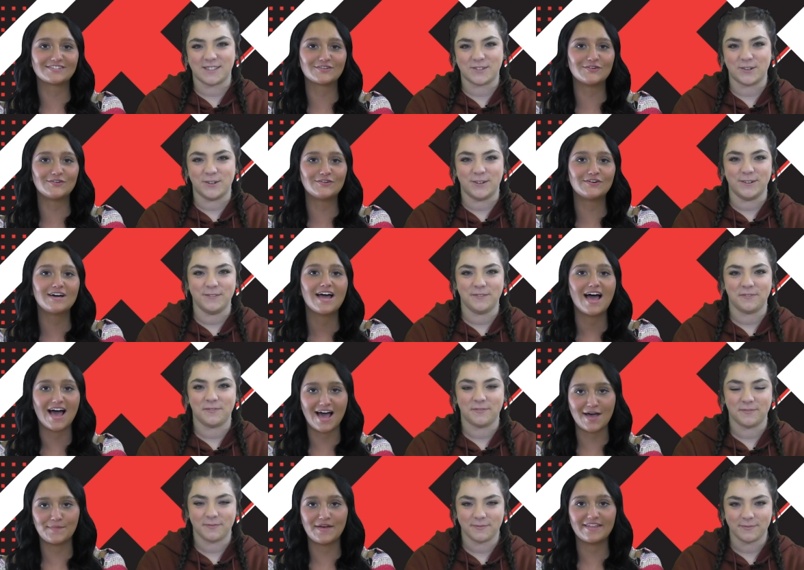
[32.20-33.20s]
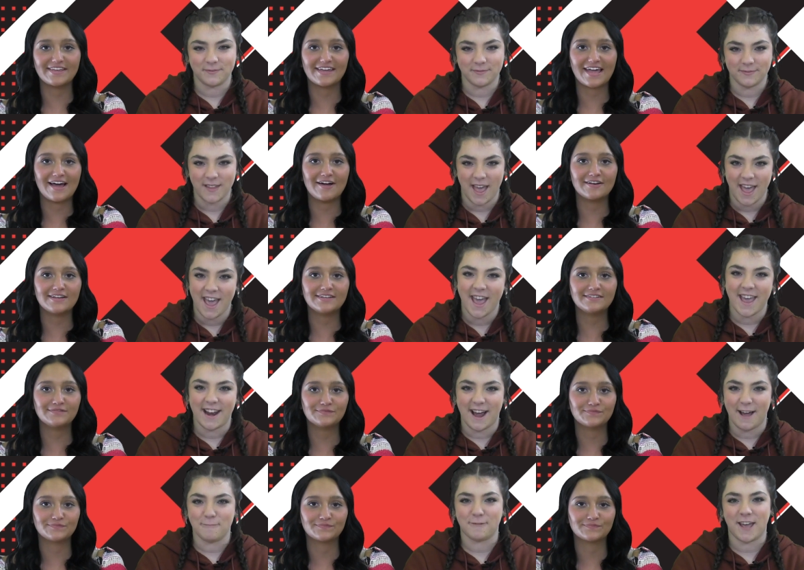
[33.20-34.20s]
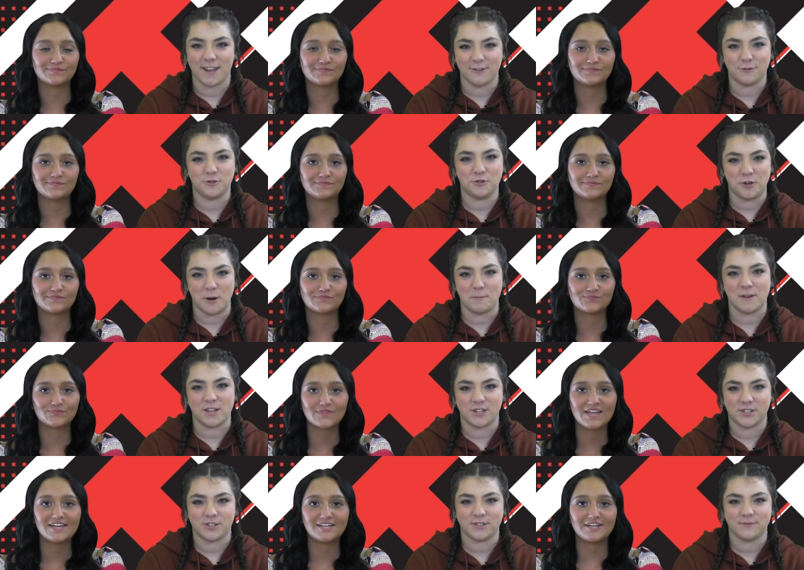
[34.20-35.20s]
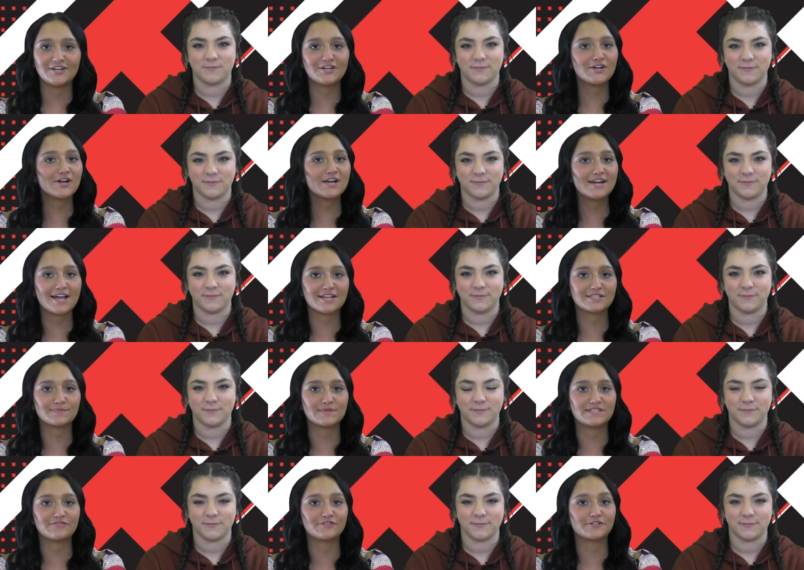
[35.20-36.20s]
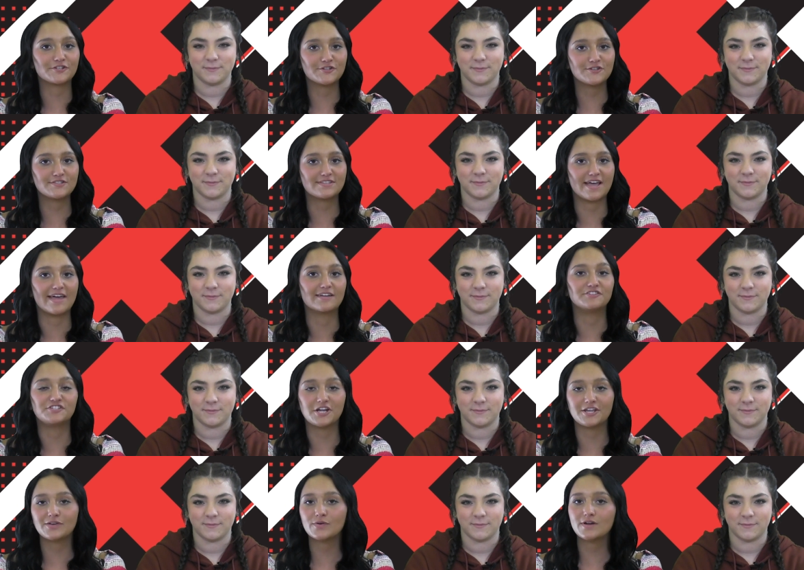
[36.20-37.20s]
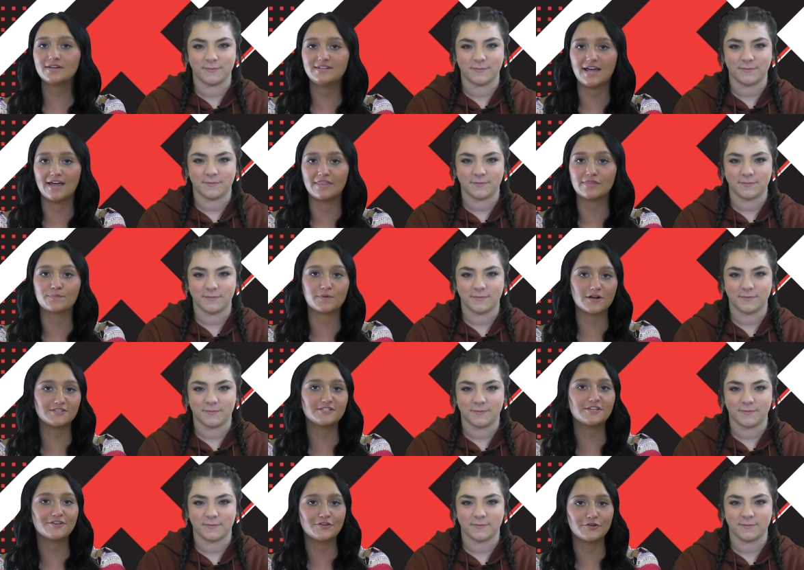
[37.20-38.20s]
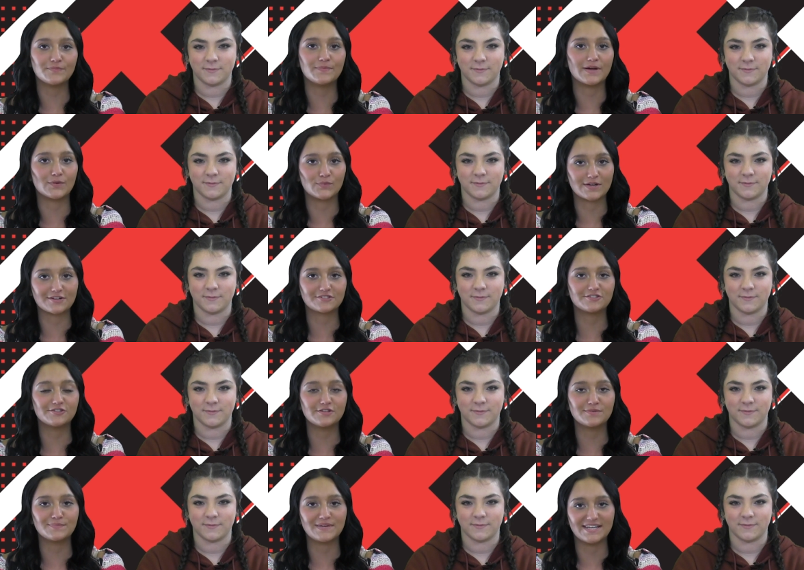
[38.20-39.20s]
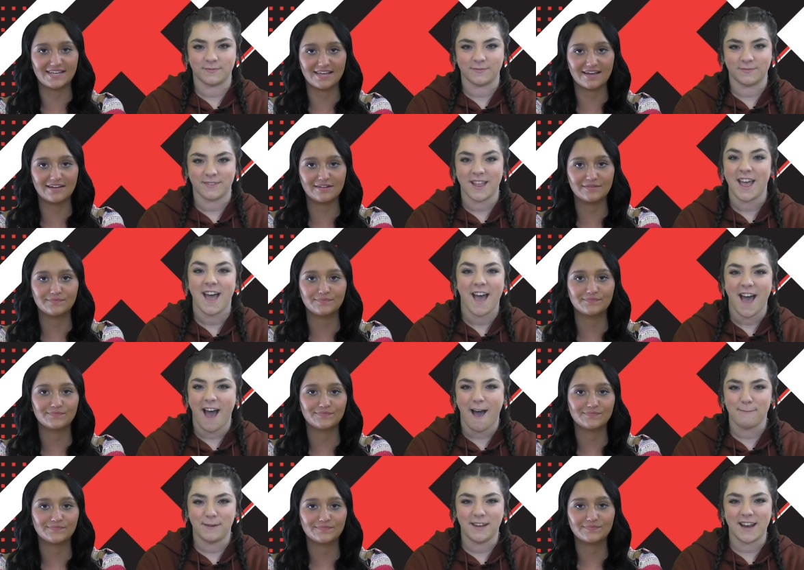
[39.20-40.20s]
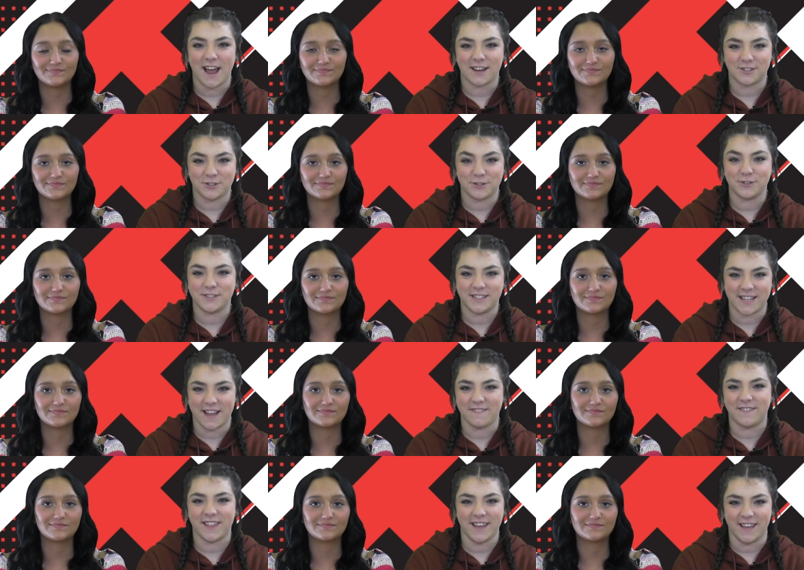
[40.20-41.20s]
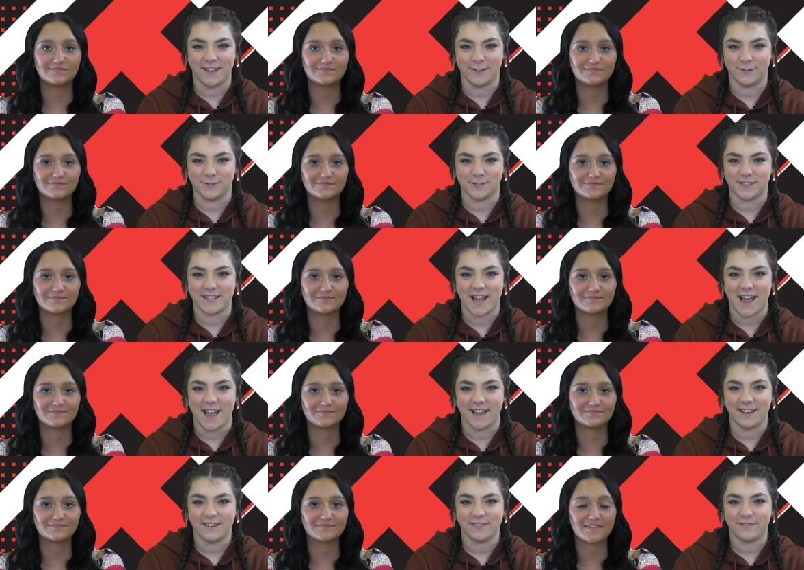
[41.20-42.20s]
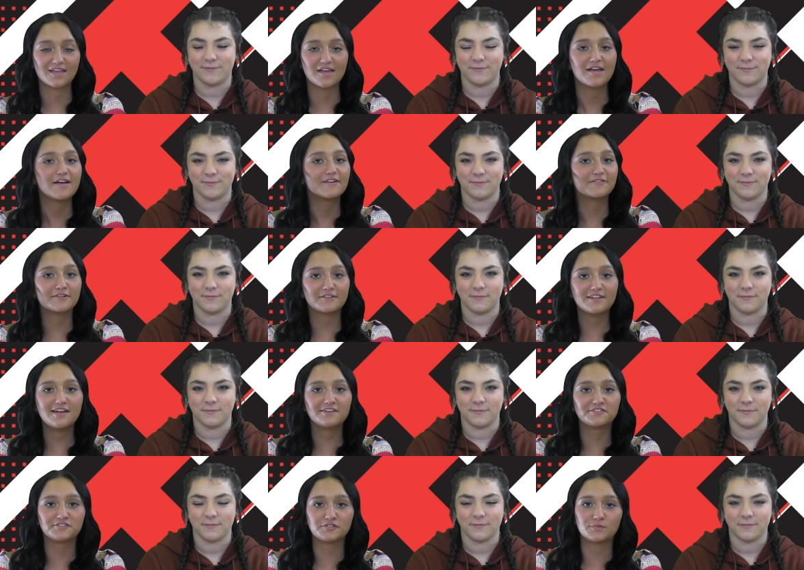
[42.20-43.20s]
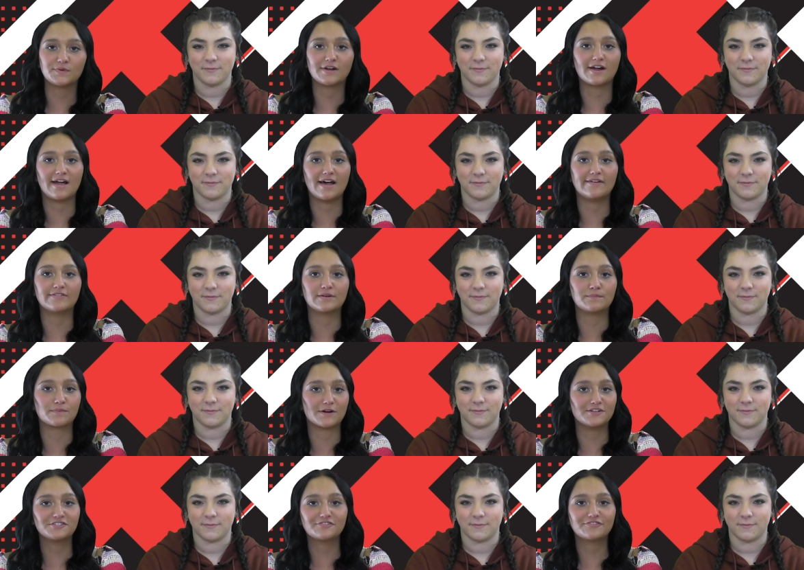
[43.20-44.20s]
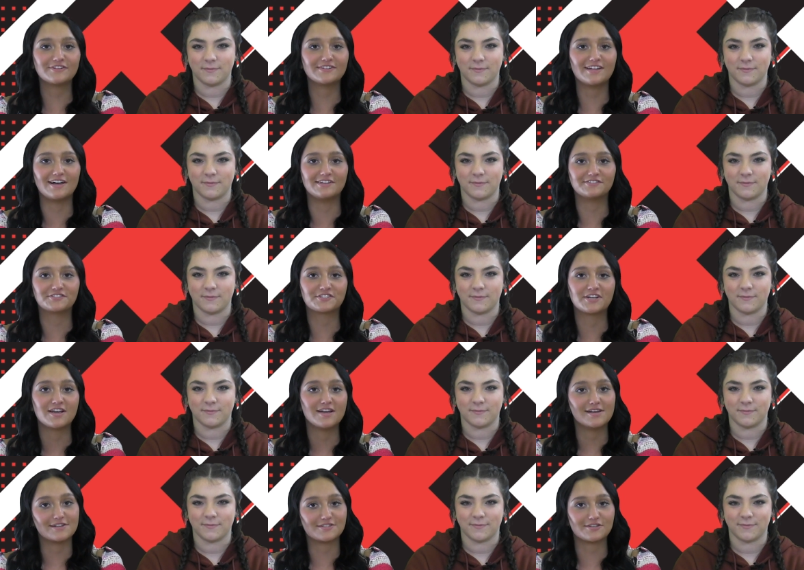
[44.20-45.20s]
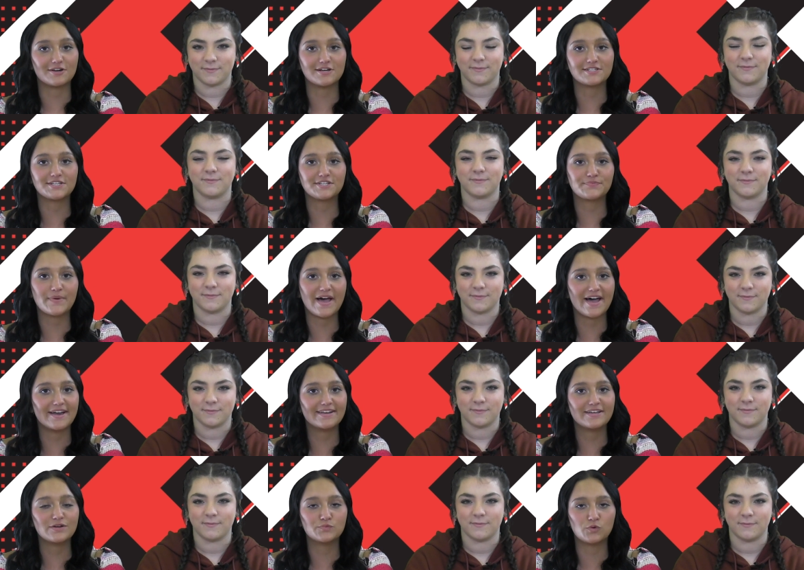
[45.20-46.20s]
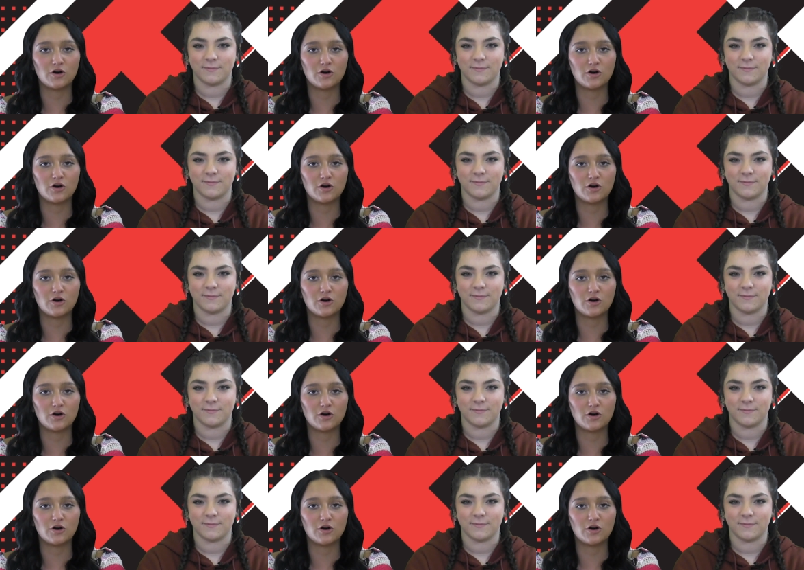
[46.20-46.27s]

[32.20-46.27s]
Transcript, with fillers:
Speaker 1: School. I'm Ellie Cowden. And I'm Kendall Drobish. Here are your announcements for Tuesday, January 10th, brought to you by Weir Student Media. Happy National Save the Eagles Day. For lunch, we are having brunch for lunch, a sausage patty and